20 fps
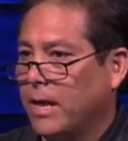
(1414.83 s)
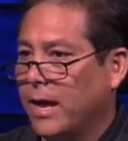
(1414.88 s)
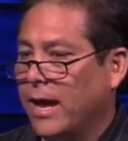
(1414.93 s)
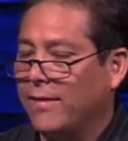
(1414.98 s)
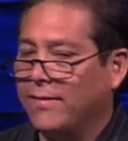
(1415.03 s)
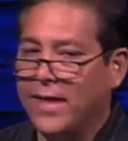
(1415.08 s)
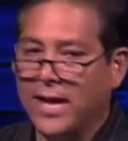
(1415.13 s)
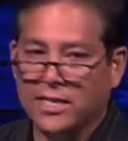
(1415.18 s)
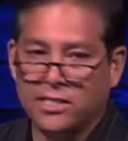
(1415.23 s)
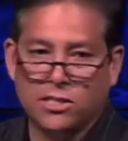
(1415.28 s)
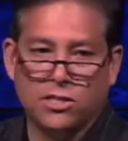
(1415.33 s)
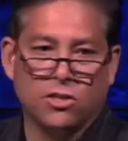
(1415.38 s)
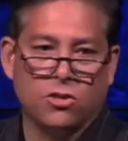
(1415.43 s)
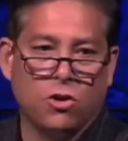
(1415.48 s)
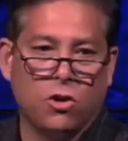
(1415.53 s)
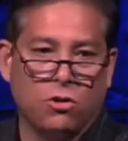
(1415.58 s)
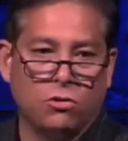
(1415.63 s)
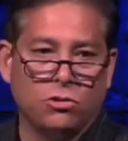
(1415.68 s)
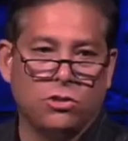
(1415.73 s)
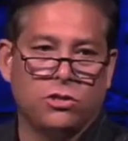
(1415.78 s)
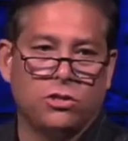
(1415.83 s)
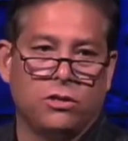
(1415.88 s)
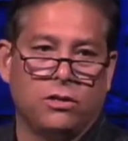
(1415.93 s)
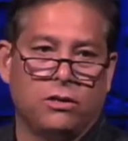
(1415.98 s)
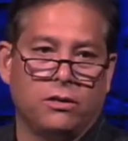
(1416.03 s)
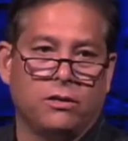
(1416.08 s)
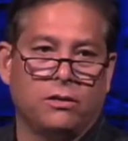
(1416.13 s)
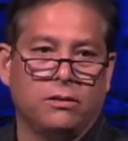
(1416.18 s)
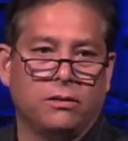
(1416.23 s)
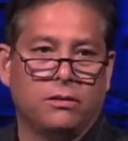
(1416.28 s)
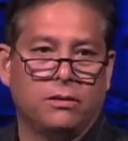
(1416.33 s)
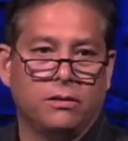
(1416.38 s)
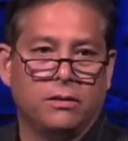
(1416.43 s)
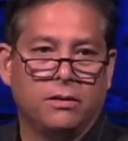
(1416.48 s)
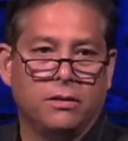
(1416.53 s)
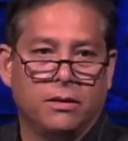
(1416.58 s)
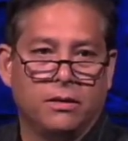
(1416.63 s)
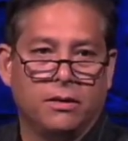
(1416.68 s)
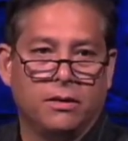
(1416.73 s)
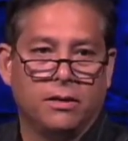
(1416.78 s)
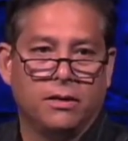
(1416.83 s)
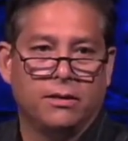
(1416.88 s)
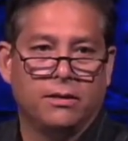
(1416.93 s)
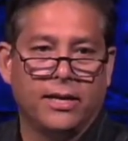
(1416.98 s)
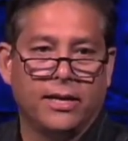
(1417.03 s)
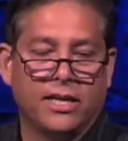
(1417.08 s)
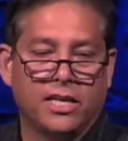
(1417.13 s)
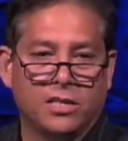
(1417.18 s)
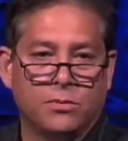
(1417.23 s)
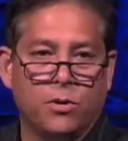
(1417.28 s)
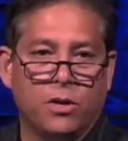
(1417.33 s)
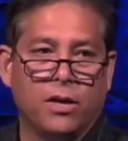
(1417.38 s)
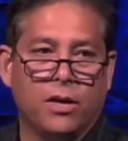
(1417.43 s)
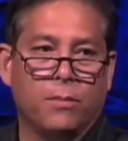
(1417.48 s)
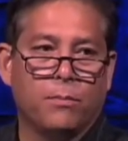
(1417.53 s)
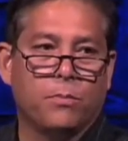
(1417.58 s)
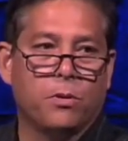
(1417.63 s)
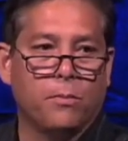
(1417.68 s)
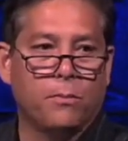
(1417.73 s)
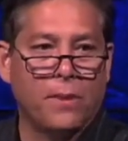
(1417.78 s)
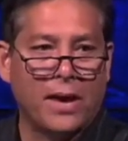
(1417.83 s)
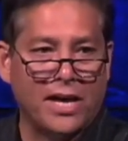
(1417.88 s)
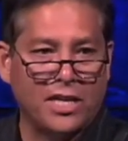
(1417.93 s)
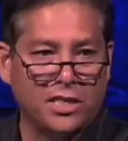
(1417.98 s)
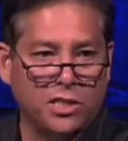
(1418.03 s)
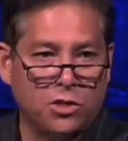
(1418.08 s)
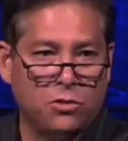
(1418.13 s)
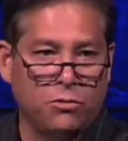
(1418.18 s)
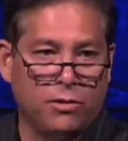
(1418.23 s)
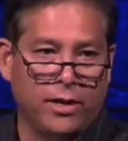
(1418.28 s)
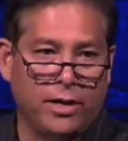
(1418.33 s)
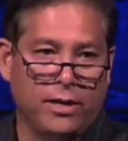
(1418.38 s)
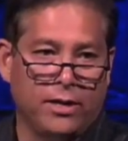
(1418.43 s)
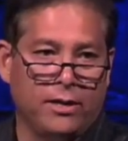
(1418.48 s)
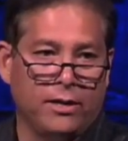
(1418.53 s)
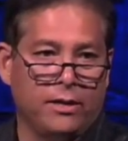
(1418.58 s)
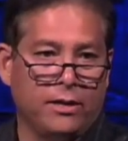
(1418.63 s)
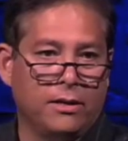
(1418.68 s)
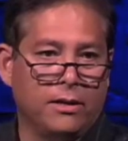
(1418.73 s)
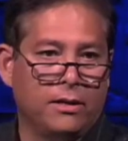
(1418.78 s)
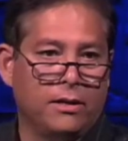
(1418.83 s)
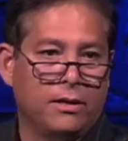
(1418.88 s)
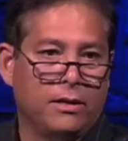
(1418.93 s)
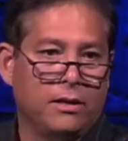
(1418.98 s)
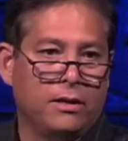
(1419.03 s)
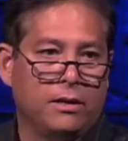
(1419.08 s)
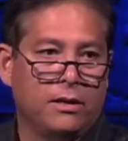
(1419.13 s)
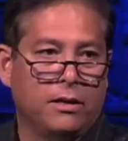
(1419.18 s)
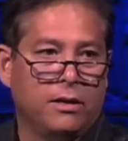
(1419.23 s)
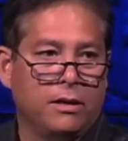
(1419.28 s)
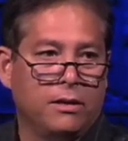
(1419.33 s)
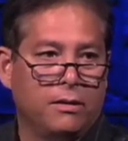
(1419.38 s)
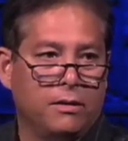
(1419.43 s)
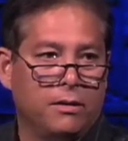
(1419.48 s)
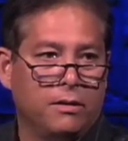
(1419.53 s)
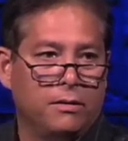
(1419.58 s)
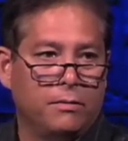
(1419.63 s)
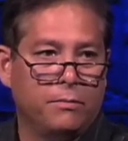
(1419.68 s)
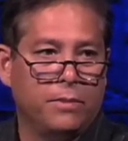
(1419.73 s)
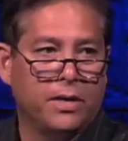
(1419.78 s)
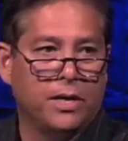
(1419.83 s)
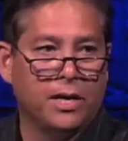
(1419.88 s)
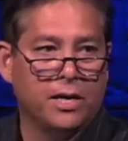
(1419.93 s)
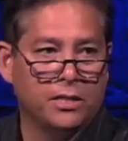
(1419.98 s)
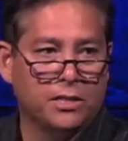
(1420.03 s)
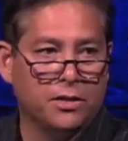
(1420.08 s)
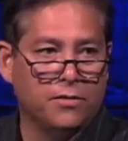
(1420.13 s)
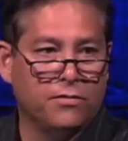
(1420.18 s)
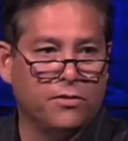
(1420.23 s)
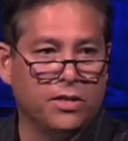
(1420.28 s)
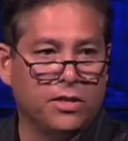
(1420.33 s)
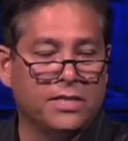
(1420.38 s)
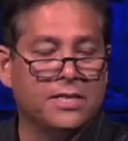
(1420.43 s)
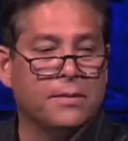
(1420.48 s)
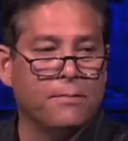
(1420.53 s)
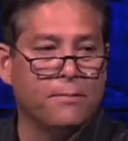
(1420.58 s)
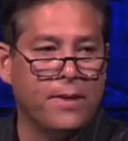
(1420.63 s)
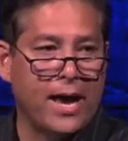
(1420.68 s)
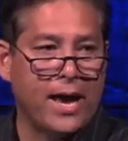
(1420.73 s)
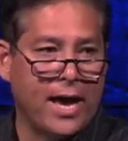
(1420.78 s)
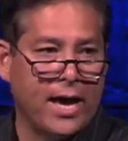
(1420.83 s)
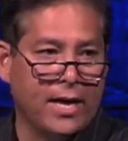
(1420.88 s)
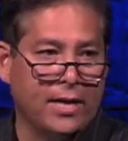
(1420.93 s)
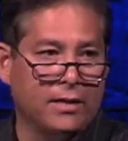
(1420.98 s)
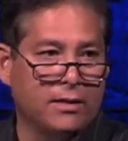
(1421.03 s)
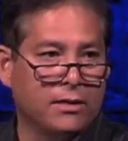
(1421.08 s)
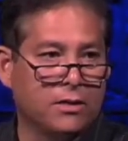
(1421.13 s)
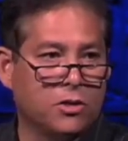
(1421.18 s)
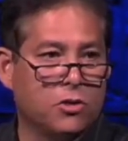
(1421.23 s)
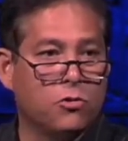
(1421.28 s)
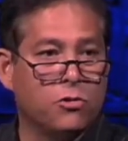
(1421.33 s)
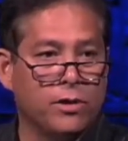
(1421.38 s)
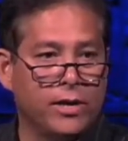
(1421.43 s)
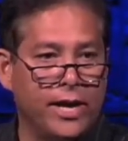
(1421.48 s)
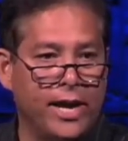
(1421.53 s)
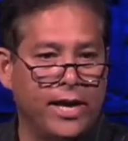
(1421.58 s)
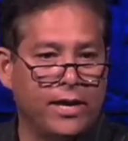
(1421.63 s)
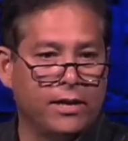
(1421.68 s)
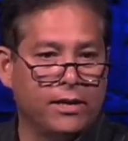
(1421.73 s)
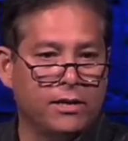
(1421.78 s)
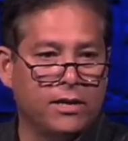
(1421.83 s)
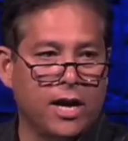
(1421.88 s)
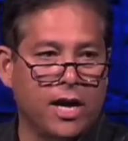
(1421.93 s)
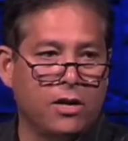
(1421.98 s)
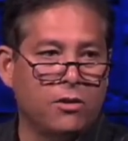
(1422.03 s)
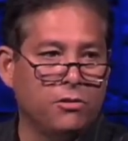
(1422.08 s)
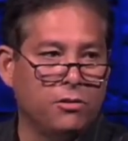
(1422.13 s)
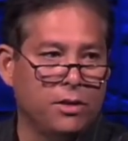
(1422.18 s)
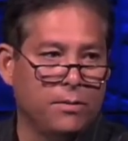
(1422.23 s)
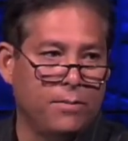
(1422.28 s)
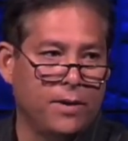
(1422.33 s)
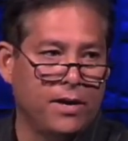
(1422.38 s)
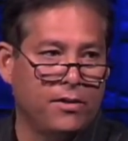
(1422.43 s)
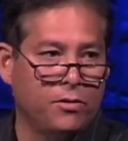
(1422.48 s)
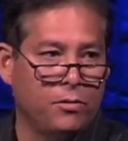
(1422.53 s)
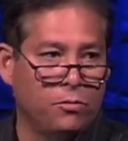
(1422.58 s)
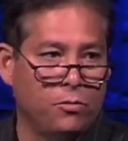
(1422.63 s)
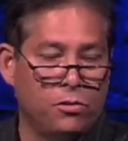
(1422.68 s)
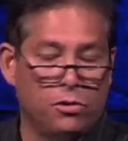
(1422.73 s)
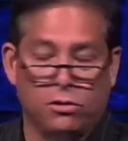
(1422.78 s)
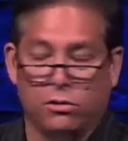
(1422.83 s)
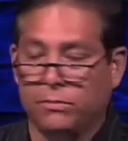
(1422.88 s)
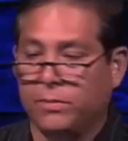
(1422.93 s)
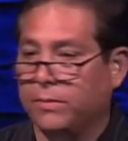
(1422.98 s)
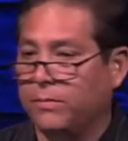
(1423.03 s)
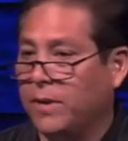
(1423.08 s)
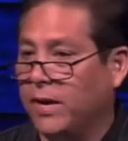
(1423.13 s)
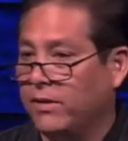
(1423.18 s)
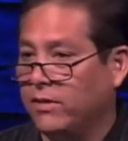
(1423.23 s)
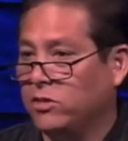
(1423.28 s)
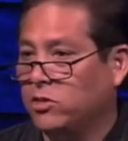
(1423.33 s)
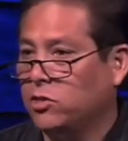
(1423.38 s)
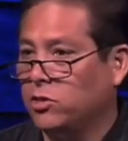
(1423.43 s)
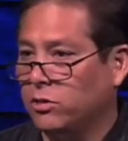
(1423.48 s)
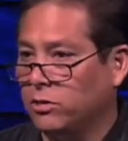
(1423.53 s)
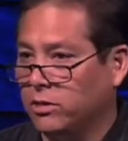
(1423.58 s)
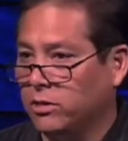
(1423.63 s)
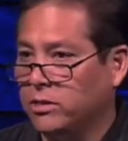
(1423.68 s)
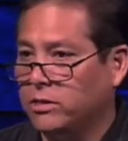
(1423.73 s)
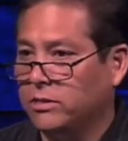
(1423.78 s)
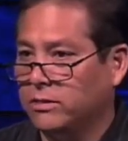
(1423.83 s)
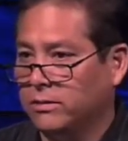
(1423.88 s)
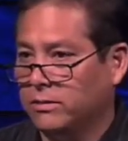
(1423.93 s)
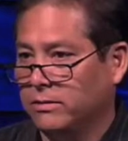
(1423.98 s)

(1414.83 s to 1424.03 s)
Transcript: And that's the culture that is being perpetuated because of the demand created not only by the world, but by the church.